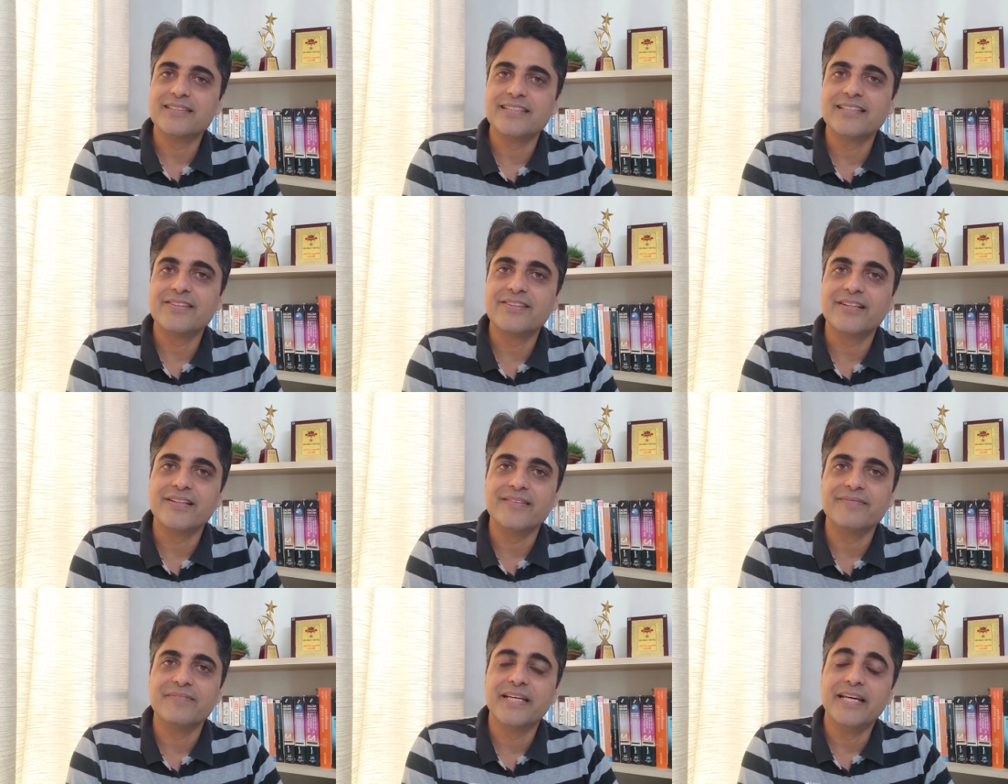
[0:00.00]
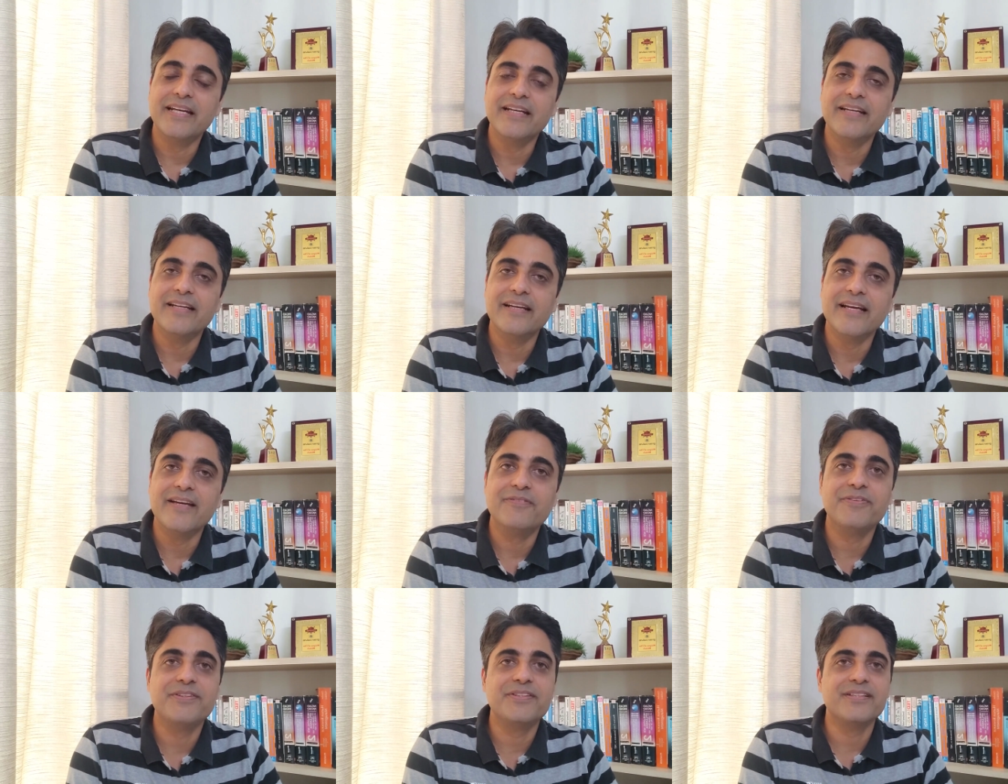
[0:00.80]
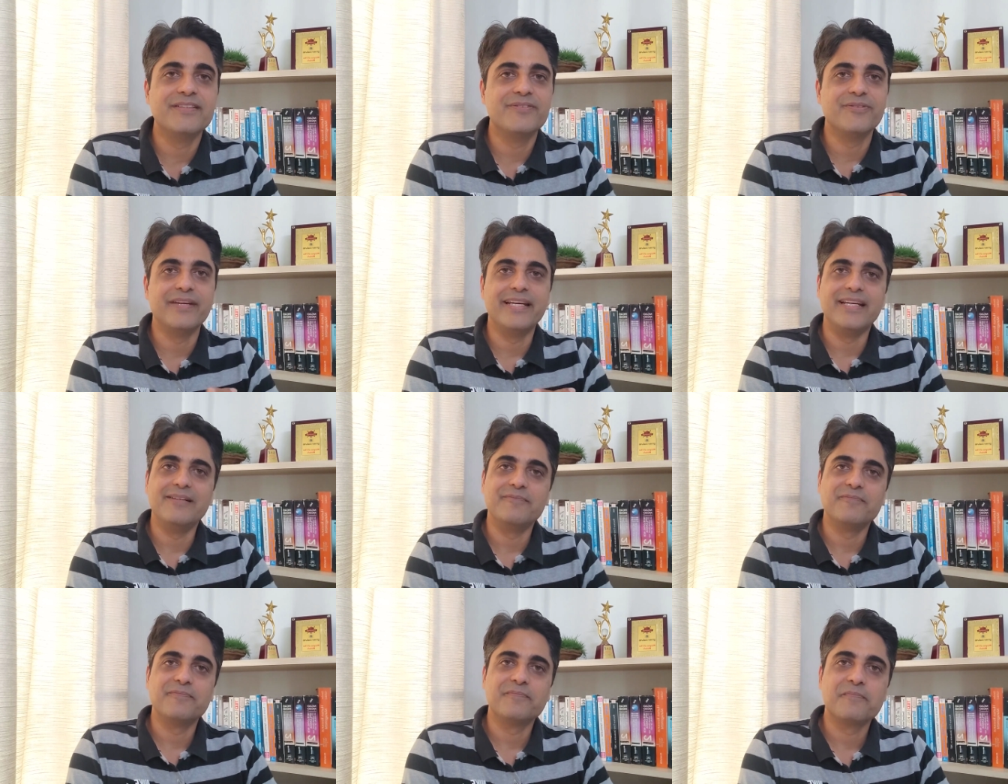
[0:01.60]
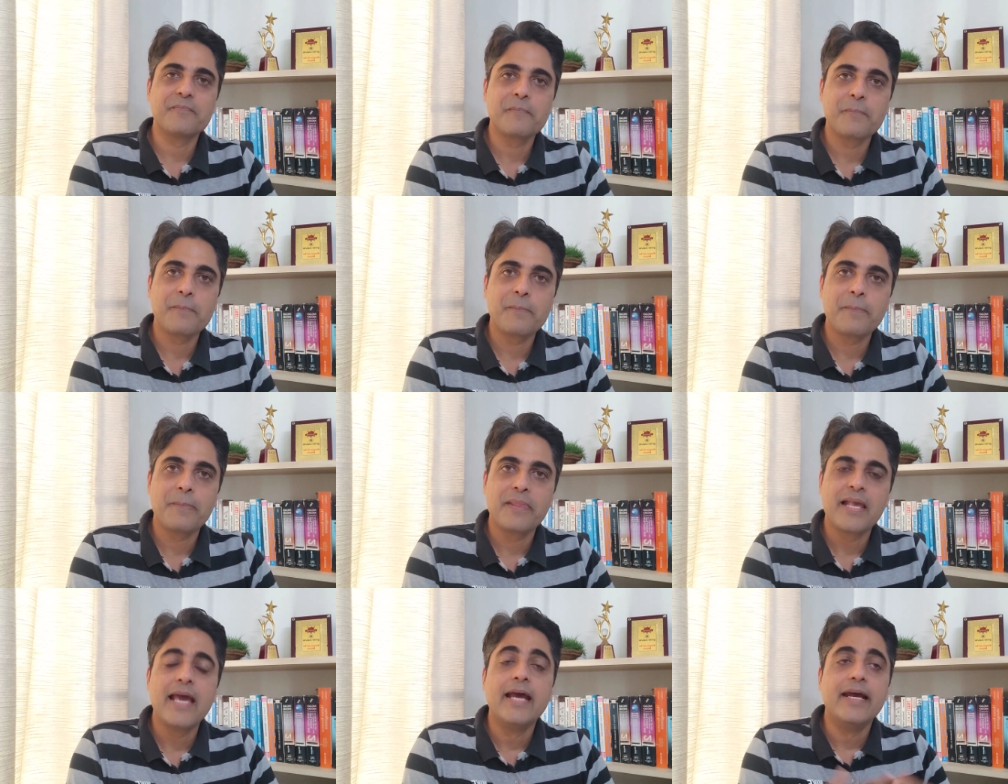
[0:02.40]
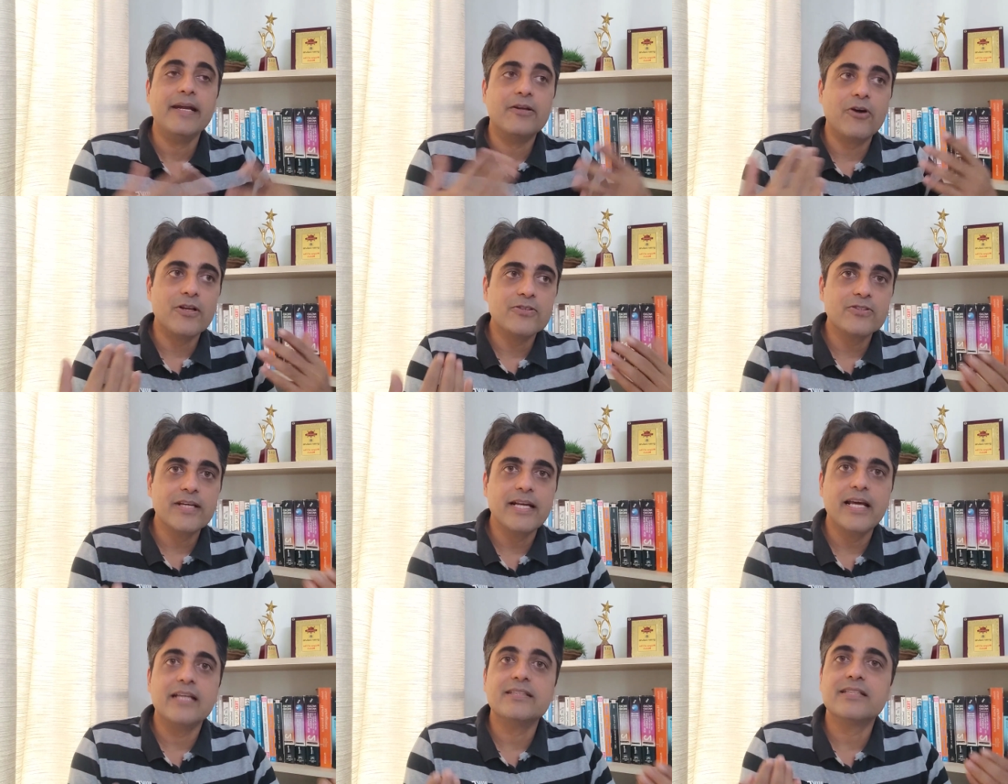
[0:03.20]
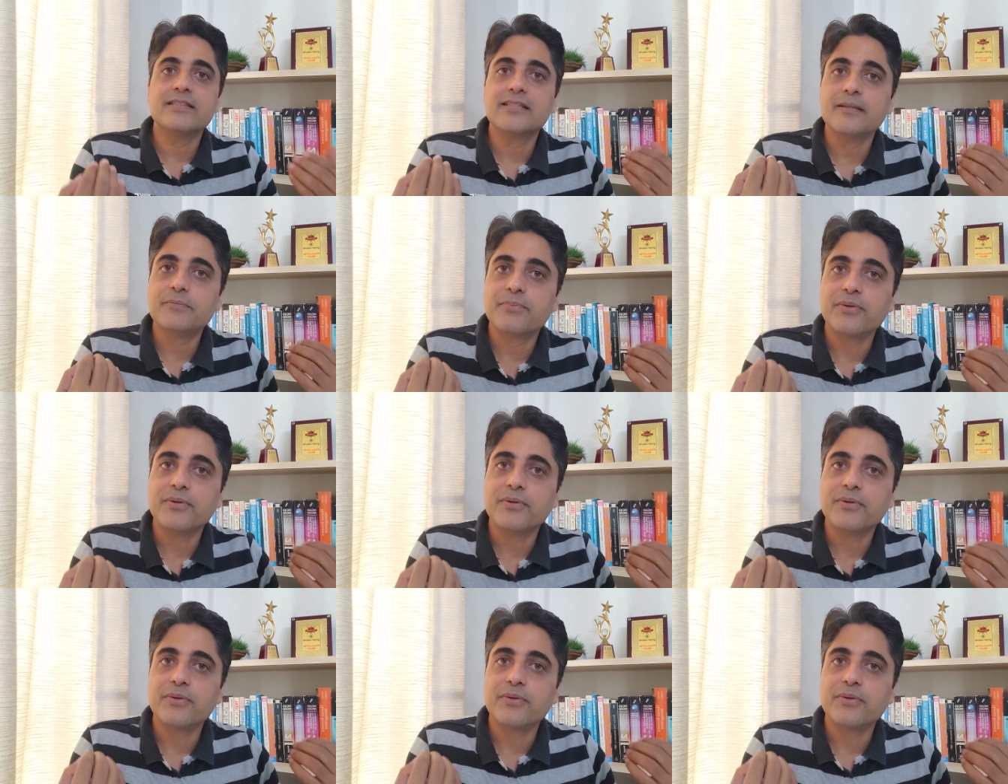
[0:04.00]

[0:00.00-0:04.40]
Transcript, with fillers: etc. in an efficient way. It also enhances the